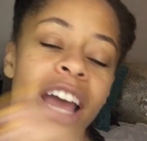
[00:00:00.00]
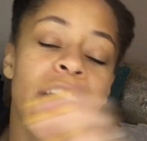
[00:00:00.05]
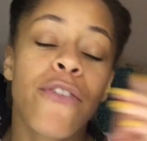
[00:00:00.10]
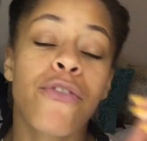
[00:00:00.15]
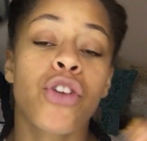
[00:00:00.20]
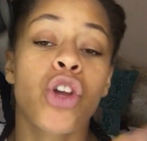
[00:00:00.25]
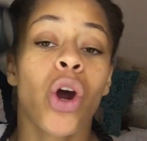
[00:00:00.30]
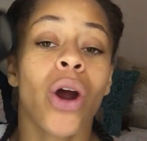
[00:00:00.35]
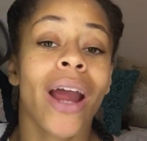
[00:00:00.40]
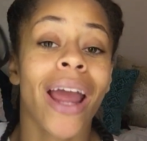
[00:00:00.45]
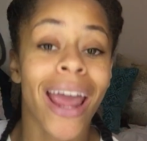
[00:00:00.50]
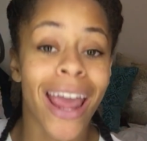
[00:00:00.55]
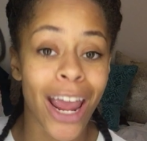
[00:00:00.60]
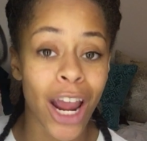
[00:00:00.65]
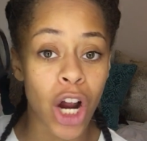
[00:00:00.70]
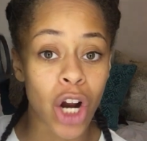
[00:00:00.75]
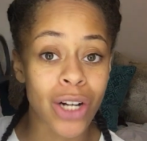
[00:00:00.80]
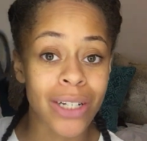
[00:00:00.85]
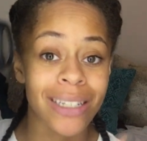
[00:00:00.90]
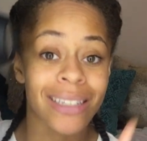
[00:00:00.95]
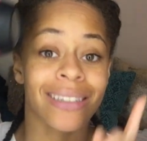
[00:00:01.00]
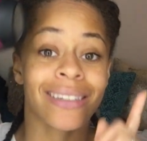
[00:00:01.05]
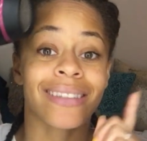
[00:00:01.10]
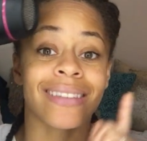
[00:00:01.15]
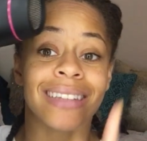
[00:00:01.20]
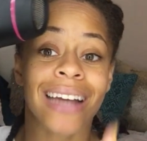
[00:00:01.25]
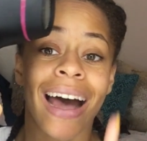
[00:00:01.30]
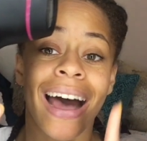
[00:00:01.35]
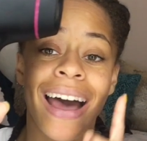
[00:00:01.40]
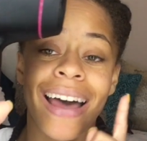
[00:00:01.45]
If your hair does
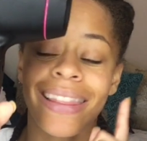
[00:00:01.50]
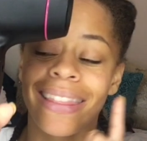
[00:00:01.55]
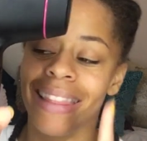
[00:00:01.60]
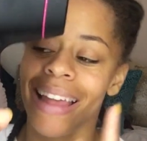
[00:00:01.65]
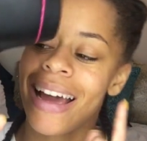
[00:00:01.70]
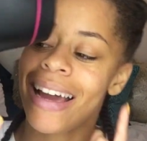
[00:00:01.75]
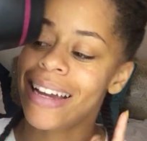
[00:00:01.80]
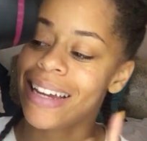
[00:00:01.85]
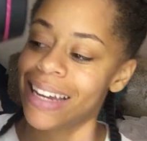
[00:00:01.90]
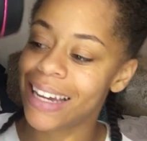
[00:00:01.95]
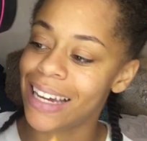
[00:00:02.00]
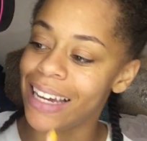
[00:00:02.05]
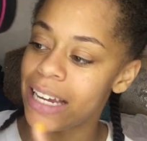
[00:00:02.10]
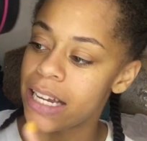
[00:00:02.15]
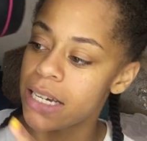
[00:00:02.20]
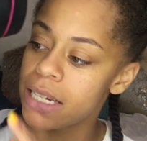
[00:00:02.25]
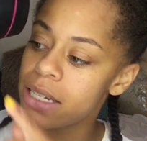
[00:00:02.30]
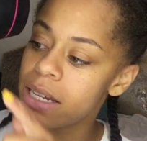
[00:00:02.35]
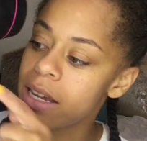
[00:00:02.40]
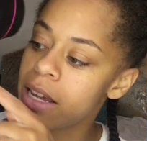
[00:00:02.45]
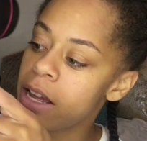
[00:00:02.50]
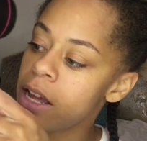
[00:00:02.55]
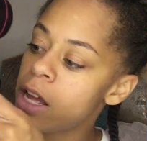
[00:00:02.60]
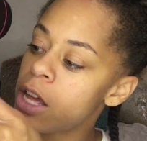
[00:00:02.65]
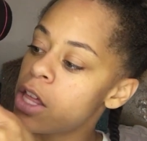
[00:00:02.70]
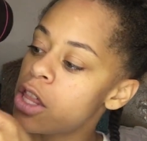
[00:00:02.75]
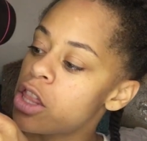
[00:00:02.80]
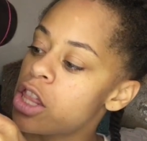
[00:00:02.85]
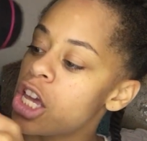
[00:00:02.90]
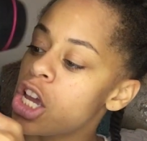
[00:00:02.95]
not like heat,
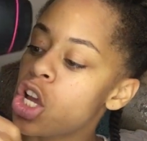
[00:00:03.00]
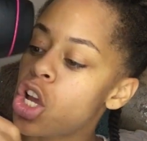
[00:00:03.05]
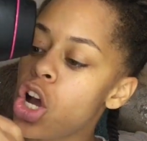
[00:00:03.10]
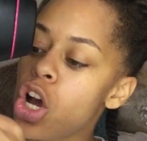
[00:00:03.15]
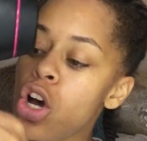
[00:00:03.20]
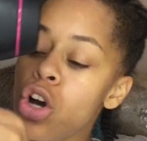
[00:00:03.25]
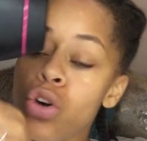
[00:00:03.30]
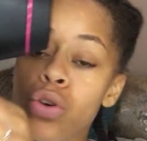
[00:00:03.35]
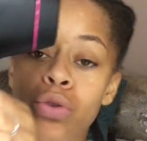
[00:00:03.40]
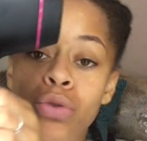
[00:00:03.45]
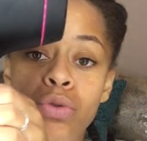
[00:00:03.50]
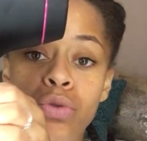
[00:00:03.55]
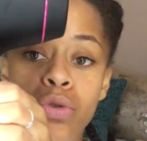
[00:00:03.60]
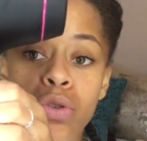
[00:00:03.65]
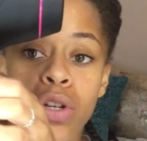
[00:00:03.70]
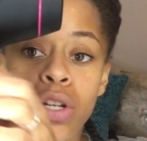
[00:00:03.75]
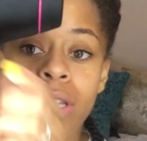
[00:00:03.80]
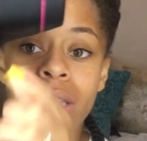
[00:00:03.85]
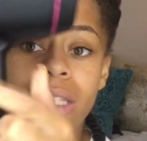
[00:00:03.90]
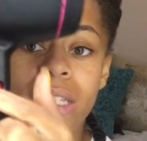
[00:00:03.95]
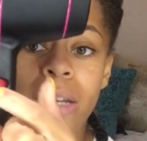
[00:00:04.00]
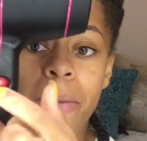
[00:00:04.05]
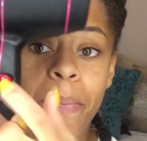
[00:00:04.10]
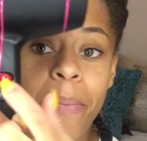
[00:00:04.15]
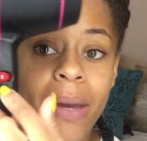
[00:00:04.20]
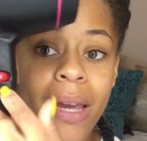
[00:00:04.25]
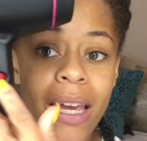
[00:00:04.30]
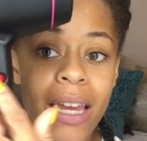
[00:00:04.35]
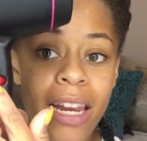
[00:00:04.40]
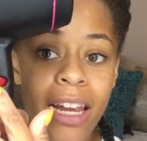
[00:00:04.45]
then go to
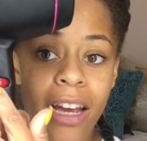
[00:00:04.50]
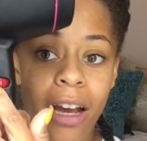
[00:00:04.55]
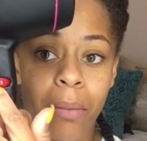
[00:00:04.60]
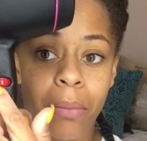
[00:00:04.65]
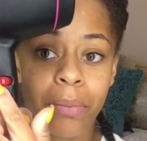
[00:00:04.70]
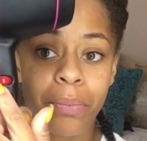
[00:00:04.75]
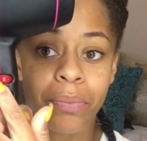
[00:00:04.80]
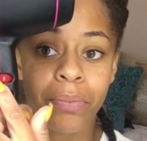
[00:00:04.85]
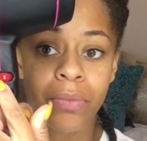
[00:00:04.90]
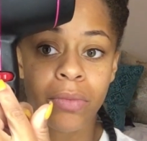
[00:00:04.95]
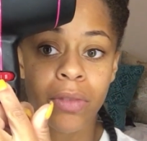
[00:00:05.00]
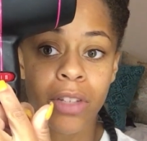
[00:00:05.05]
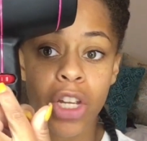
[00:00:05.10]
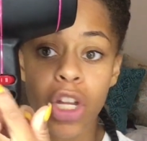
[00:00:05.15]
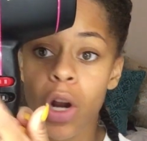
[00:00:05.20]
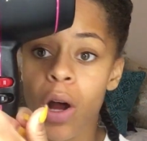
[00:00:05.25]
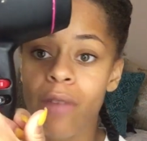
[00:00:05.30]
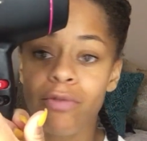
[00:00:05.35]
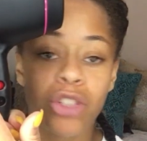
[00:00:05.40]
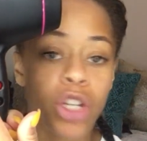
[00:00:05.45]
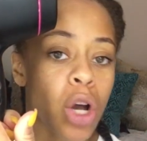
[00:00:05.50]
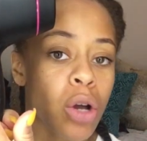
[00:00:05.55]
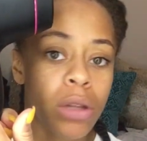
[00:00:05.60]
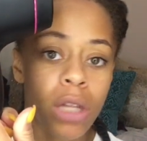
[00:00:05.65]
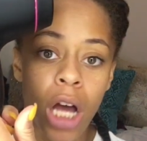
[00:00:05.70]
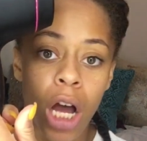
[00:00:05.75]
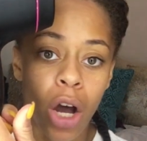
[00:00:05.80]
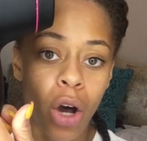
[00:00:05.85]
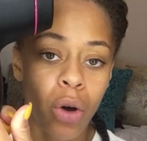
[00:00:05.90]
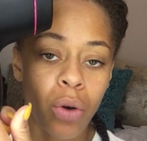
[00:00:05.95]
medium. You don't have to go
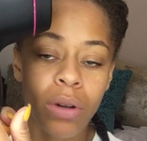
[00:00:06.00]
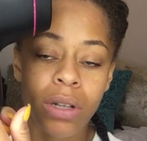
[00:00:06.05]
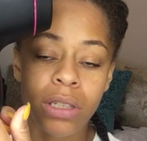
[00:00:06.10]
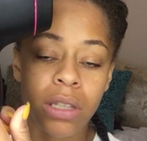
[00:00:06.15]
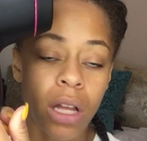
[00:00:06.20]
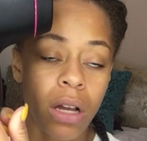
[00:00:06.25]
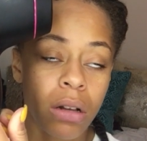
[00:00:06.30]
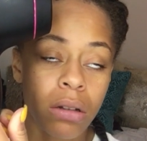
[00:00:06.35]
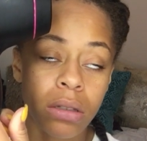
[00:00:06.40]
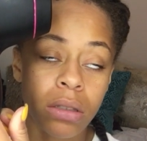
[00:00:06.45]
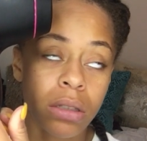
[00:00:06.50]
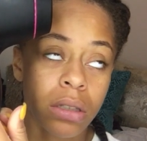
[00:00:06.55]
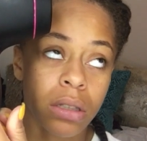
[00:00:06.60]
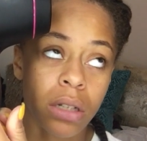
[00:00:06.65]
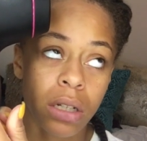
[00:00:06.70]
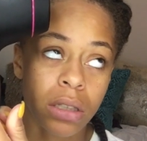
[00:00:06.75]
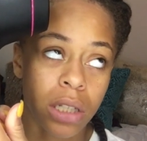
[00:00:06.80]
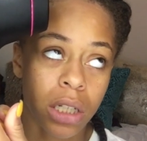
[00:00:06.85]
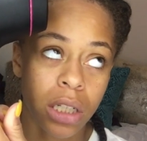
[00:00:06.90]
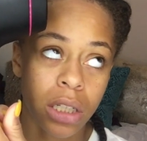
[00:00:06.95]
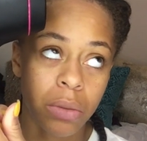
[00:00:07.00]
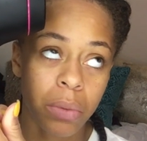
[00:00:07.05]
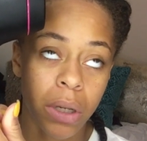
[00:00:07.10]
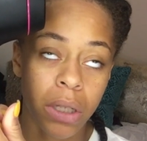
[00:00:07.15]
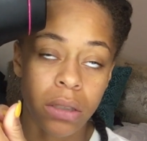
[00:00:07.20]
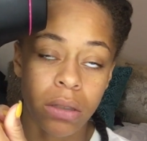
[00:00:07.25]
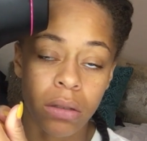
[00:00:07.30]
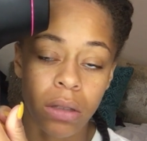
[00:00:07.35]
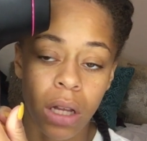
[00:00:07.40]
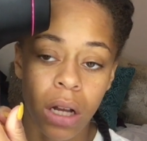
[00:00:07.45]
low because low is just going to take you
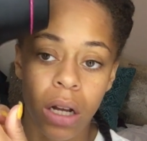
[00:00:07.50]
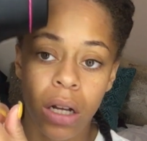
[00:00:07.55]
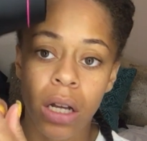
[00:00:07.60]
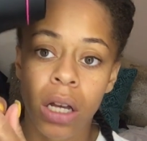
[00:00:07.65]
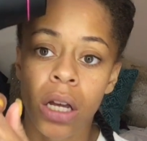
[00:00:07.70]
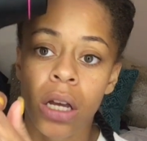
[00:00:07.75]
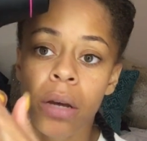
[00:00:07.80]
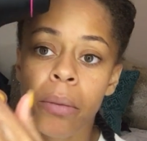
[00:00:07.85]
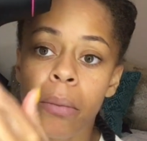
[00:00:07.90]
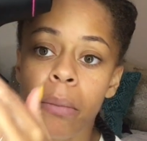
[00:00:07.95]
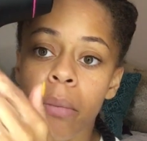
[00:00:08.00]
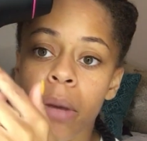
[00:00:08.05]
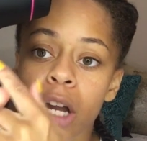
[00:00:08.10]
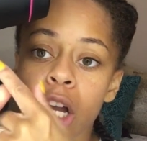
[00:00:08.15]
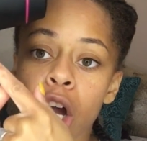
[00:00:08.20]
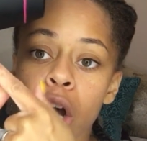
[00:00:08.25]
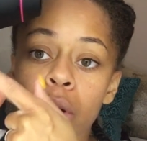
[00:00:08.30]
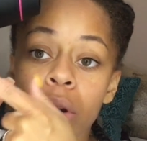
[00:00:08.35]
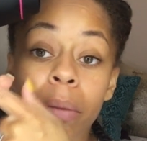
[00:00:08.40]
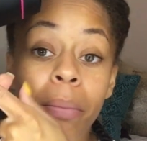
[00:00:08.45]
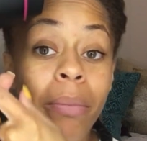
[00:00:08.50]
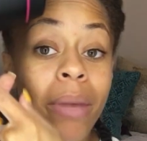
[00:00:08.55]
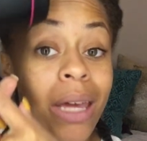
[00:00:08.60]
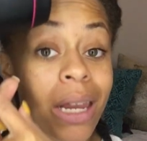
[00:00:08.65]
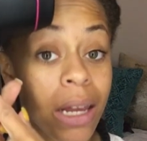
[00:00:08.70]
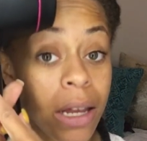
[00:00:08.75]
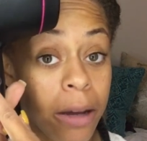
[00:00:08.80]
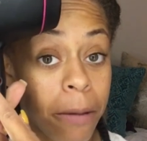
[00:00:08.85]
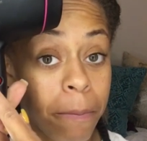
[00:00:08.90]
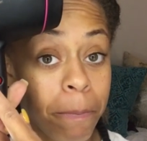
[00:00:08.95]
way too long. But go to
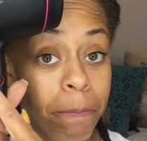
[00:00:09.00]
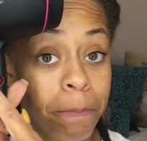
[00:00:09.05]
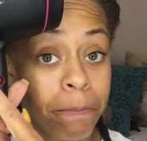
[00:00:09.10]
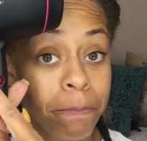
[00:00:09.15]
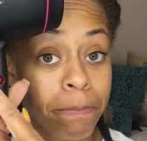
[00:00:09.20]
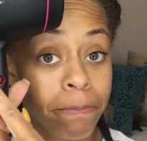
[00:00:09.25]
medium,